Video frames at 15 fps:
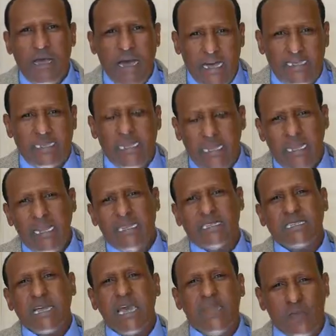as an English
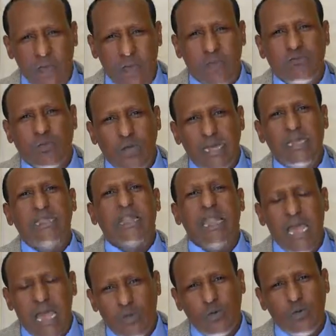side, you have to learn the
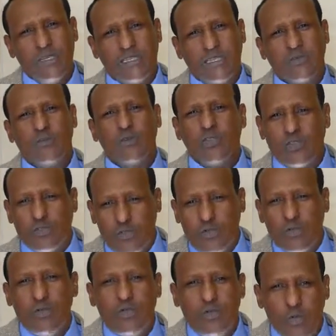language because you
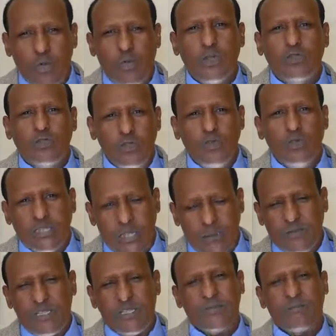want to do
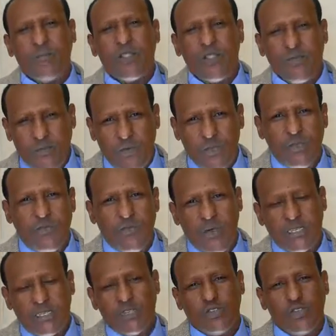something for
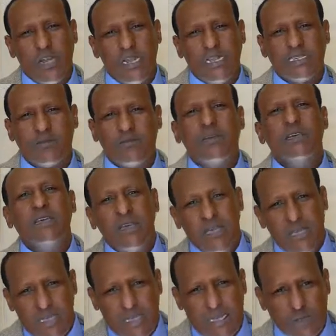as a journalism.
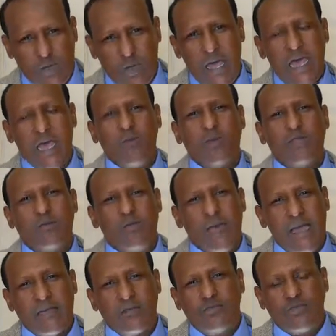That's why I went
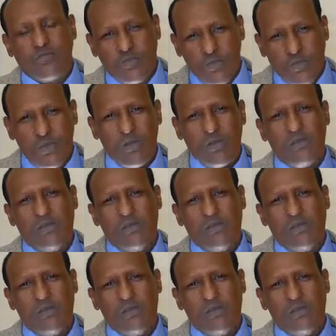back to school,